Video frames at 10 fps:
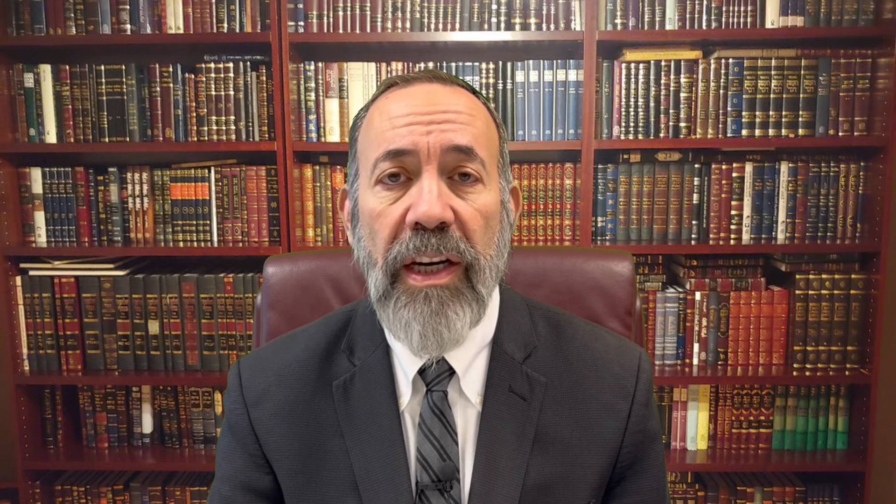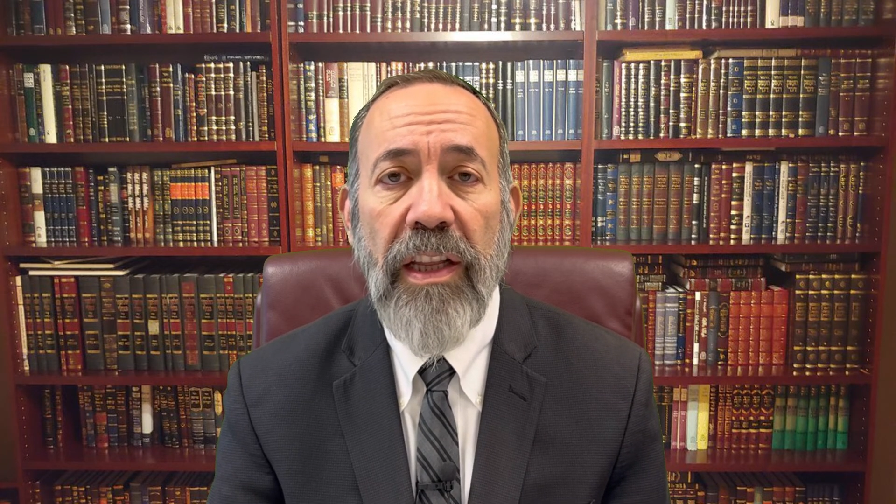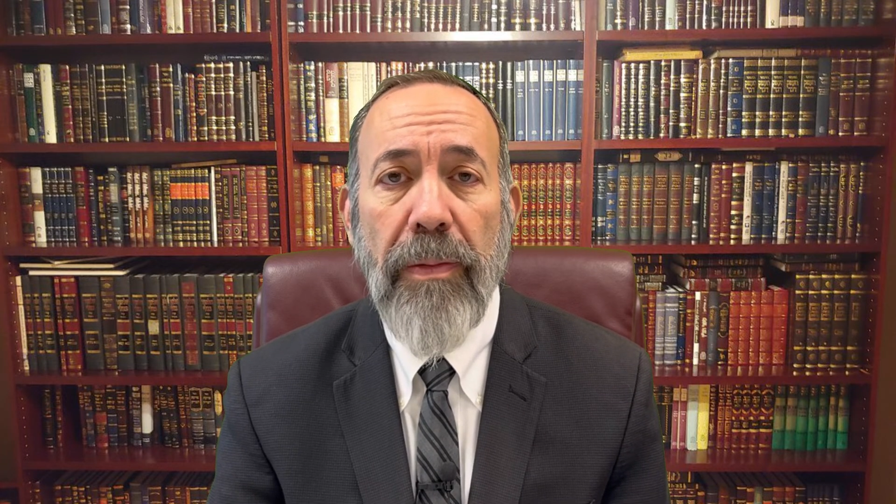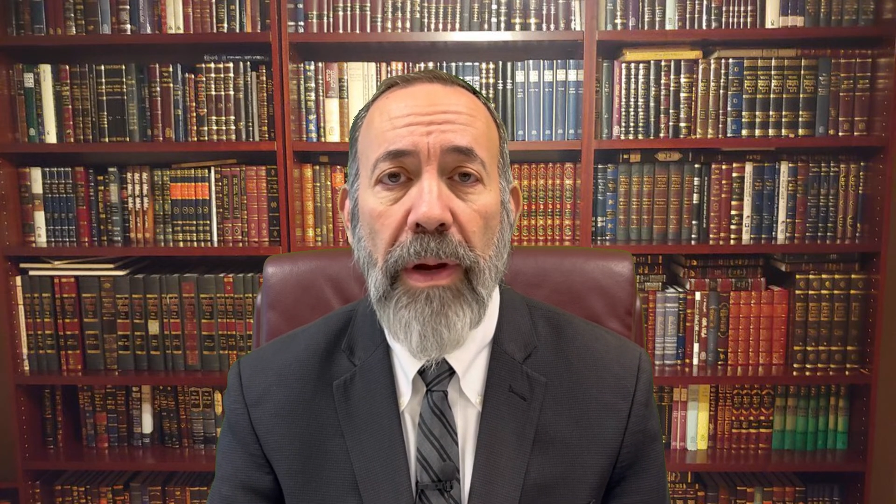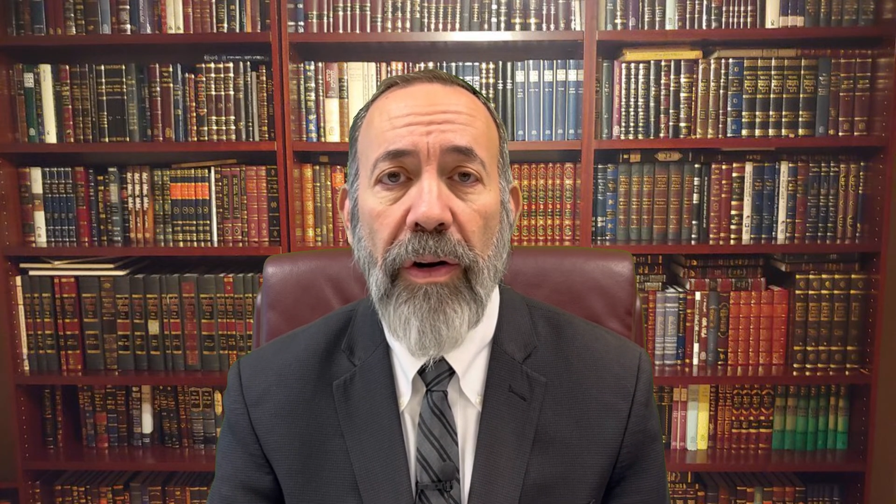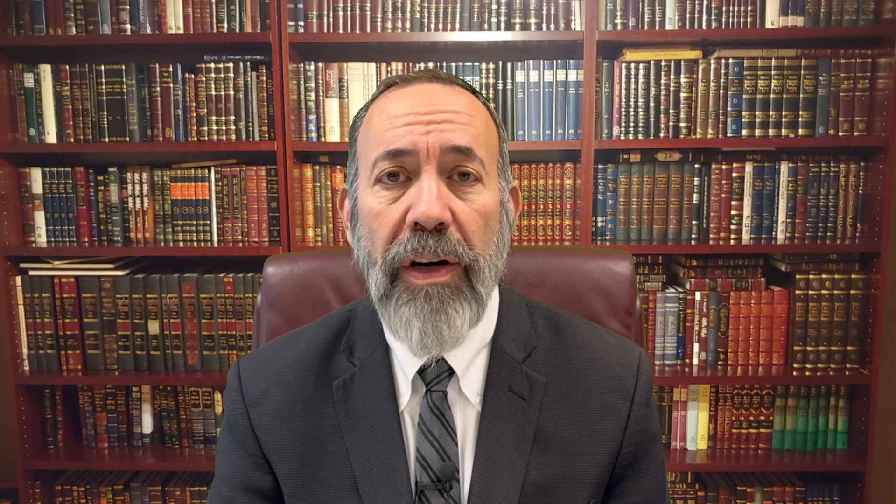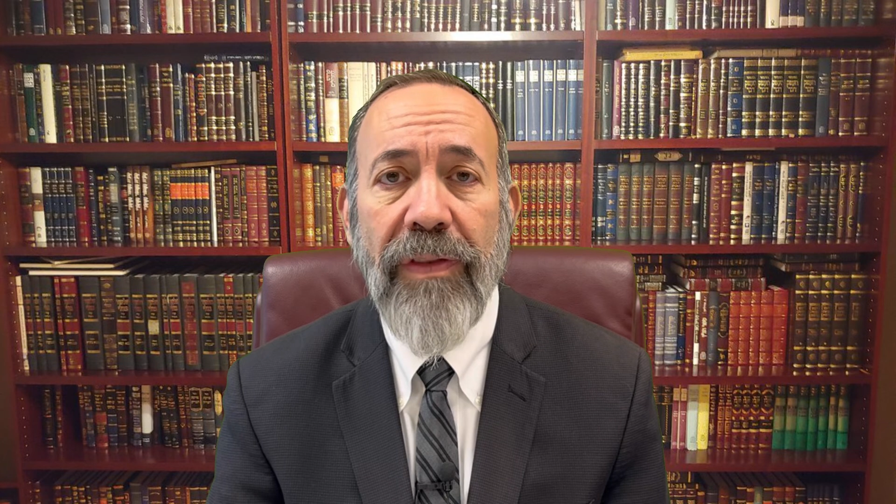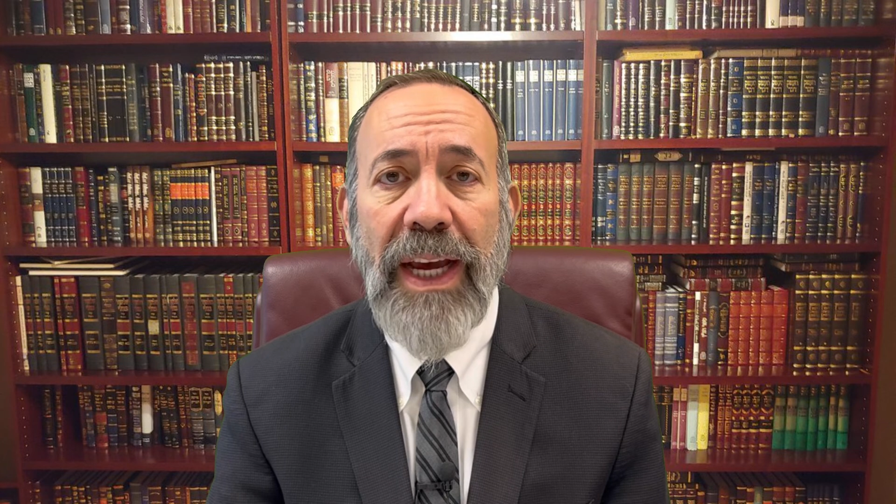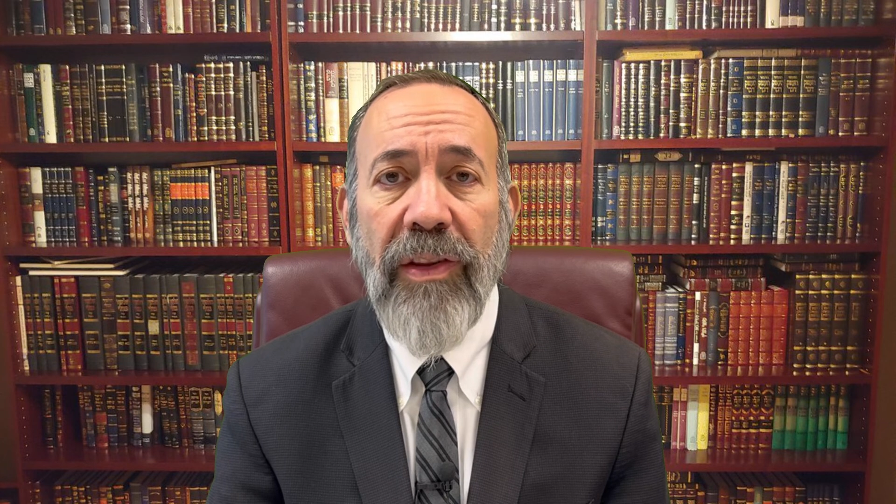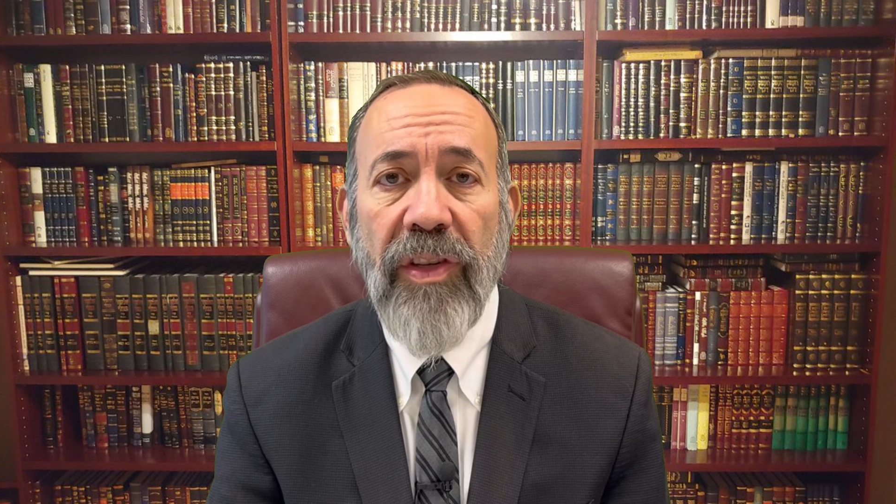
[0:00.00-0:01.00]
in the merit of
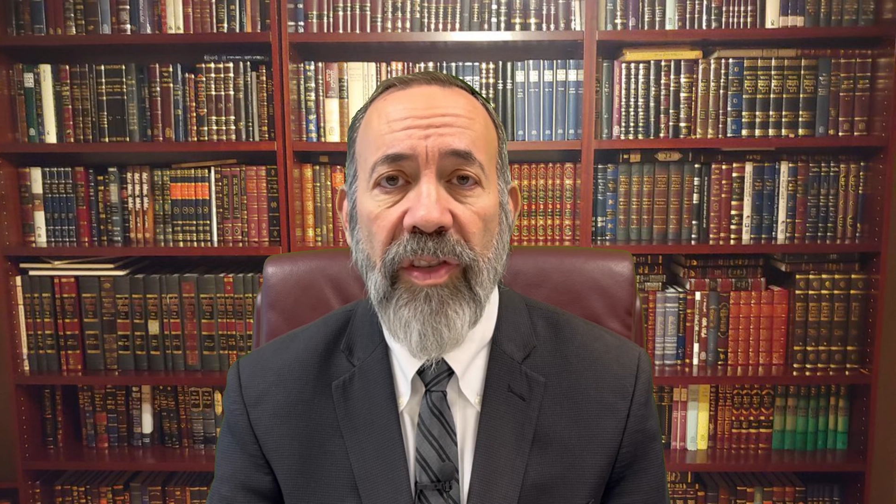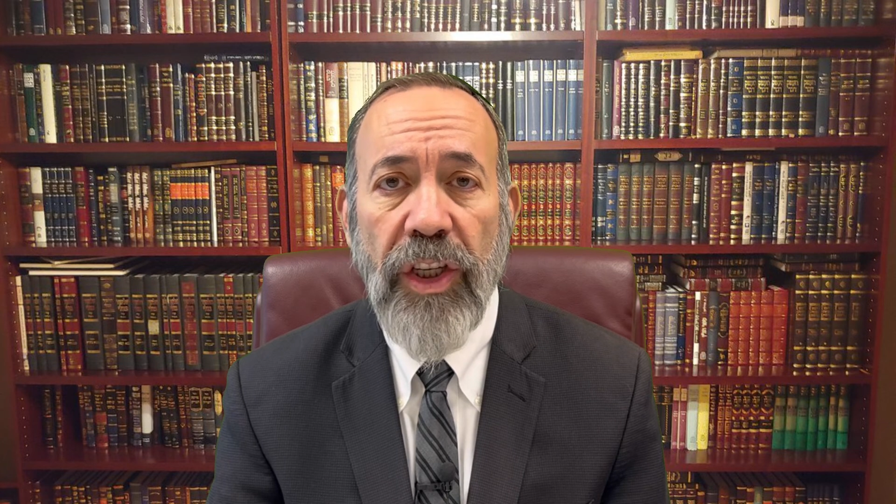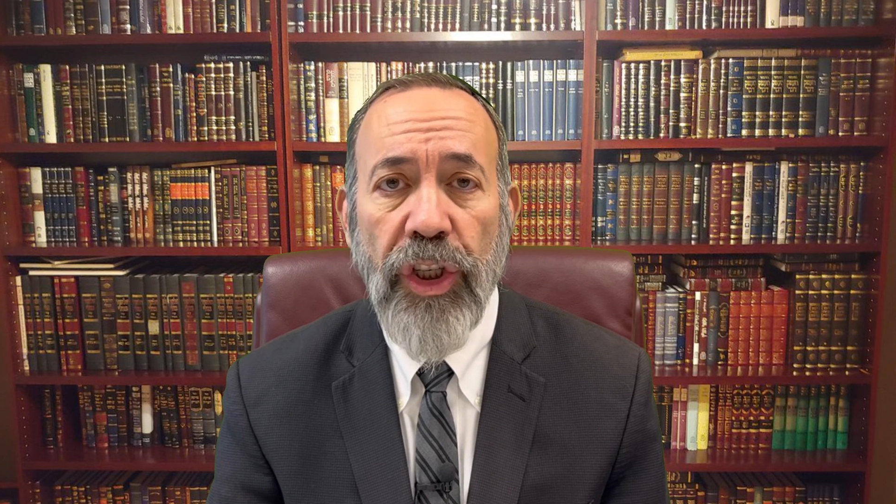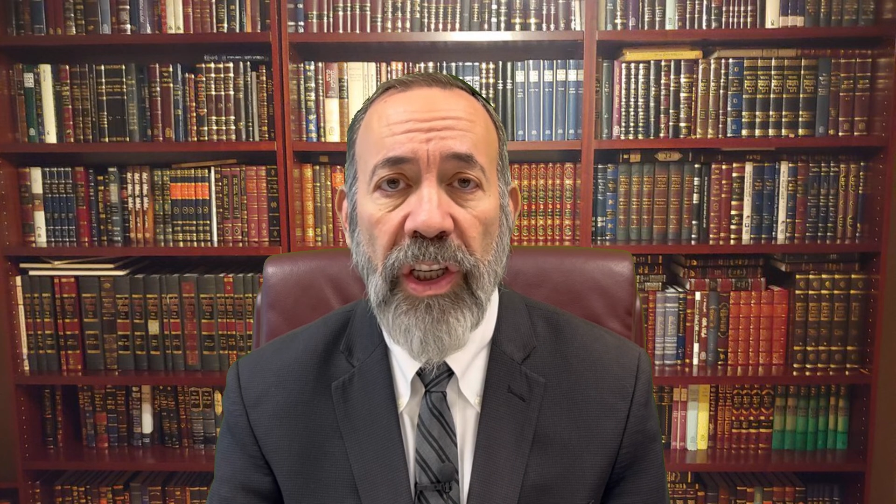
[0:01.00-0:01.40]
that decision,